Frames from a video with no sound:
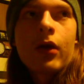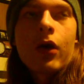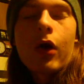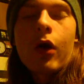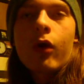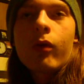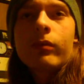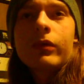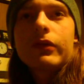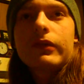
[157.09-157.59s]

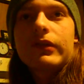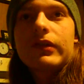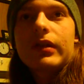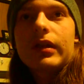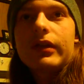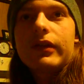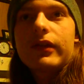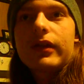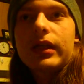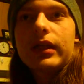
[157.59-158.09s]
Almost,
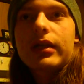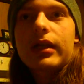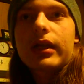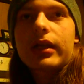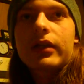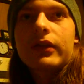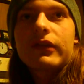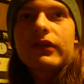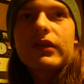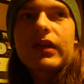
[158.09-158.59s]
I think I
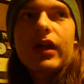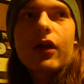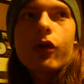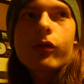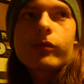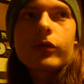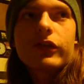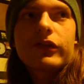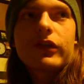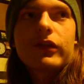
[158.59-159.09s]
can say
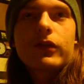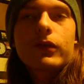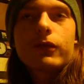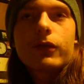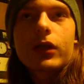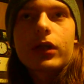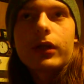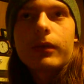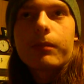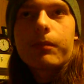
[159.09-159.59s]
almost as
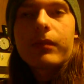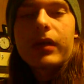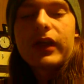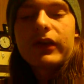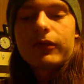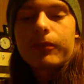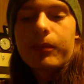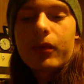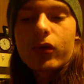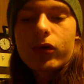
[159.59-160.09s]
fun as
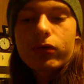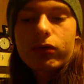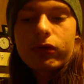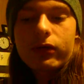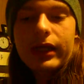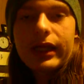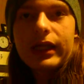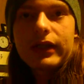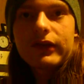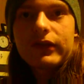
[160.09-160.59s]

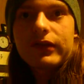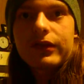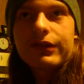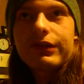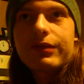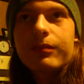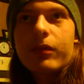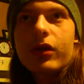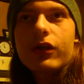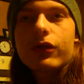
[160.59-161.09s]
Borderlands and
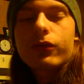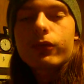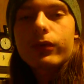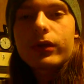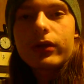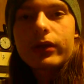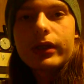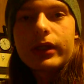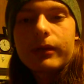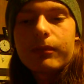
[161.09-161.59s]
some other
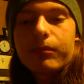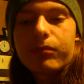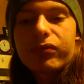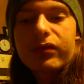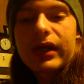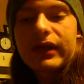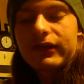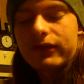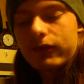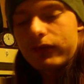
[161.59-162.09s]
really
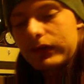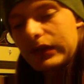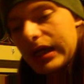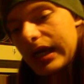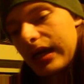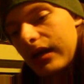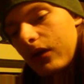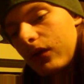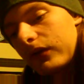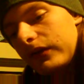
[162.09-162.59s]
impressive
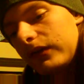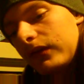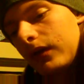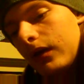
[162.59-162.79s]
titles